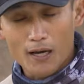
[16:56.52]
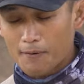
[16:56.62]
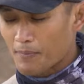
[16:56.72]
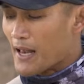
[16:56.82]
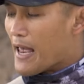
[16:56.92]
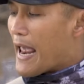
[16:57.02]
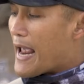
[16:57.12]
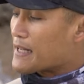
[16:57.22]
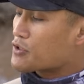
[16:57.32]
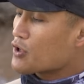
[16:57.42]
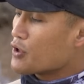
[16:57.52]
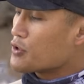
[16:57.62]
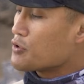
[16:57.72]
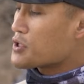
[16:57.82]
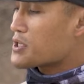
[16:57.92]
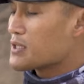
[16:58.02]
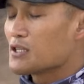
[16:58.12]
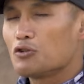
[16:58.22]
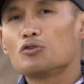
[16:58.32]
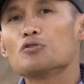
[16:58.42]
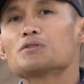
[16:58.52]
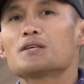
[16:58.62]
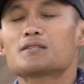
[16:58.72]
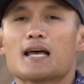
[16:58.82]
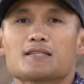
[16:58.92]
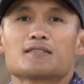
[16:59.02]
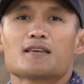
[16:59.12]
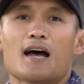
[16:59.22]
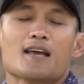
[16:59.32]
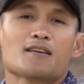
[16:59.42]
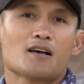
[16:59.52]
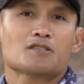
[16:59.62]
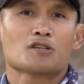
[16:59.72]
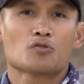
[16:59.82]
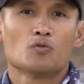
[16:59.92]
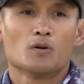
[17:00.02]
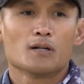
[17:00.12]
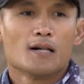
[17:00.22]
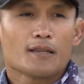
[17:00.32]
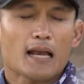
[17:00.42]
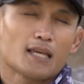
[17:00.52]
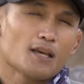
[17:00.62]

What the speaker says: Okay, and so you use this as a diagnostic tool that